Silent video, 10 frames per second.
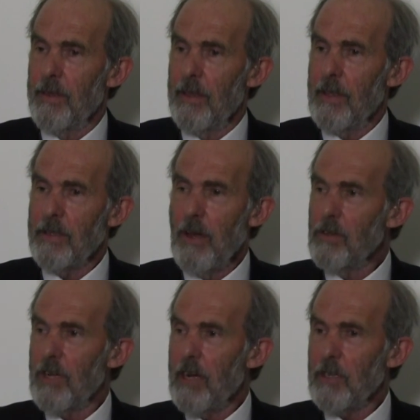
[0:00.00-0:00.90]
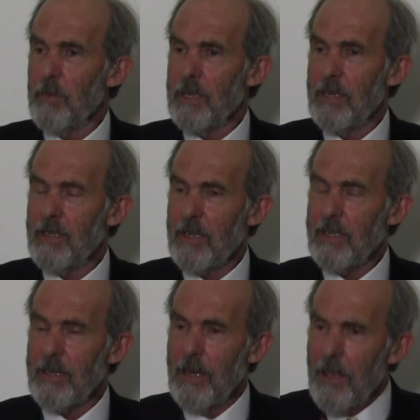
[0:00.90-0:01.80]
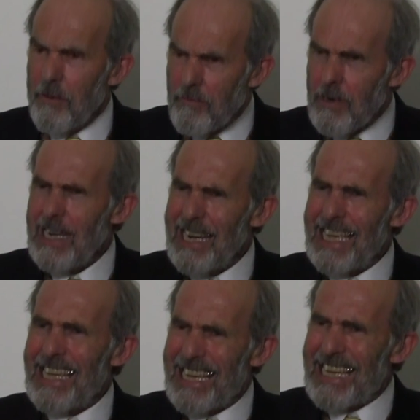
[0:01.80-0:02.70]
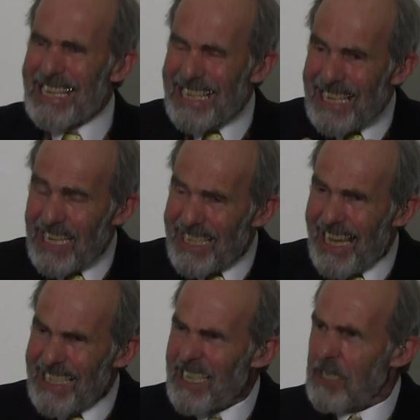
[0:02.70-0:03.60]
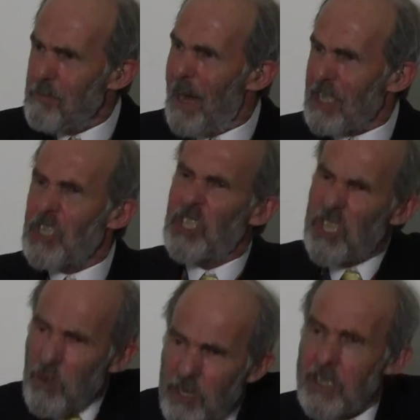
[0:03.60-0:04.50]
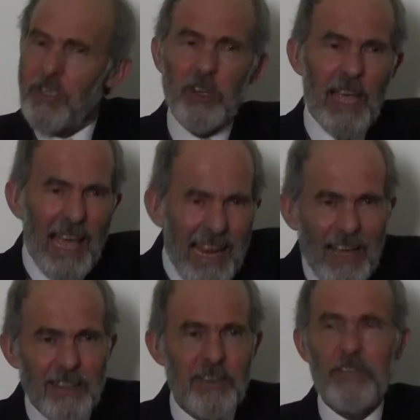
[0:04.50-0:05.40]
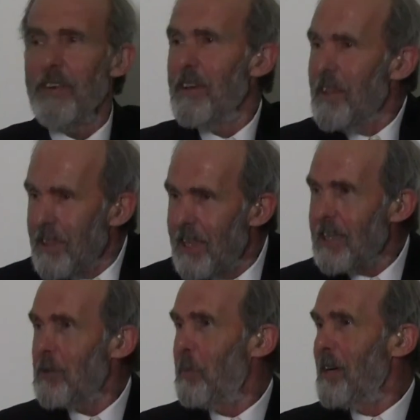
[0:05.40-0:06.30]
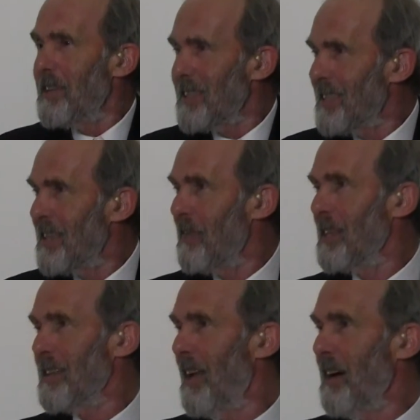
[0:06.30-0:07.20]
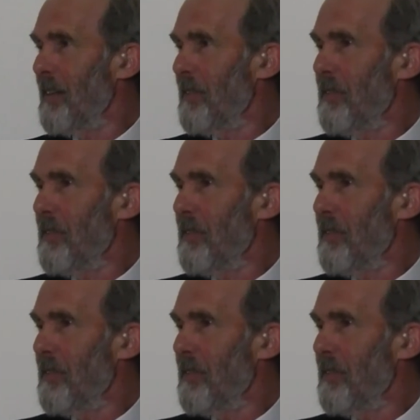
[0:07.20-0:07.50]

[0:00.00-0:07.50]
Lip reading: And there's no judgment, it's just really getting as much juice as you can out of the experiences of this life.